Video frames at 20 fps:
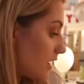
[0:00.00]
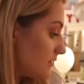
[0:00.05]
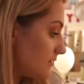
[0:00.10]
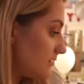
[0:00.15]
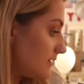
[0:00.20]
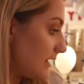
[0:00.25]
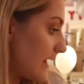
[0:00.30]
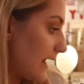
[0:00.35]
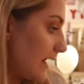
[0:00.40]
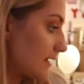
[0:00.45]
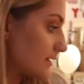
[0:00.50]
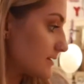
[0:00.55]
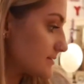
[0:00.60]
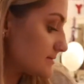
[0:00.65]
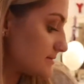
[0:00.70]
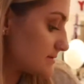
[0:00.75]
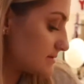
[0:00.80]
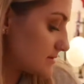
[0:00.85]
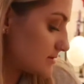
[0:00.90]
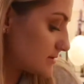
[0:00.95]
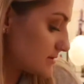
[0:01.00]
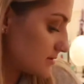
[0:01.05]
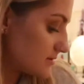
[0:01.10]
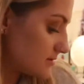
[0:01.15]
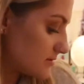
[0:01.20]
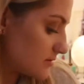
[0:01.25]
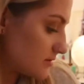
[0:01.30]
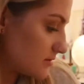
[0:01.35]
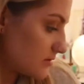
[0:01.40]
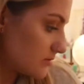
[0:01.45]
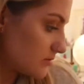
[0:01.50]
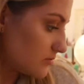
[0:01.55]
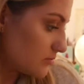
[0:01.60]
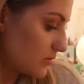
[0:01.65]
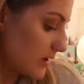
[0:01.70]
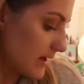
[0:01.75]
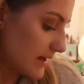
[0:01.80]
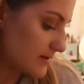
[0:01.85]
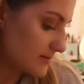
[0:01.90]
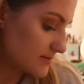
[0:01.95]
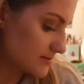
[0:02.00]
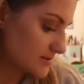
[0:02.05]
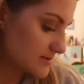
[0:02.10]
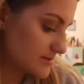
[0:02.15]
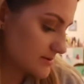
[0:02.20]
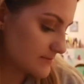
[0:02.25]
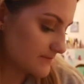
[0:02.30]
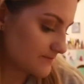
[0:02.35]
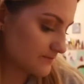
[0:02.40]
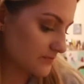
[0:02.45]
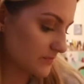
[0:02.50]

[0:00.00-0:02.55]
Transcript: Next, what else?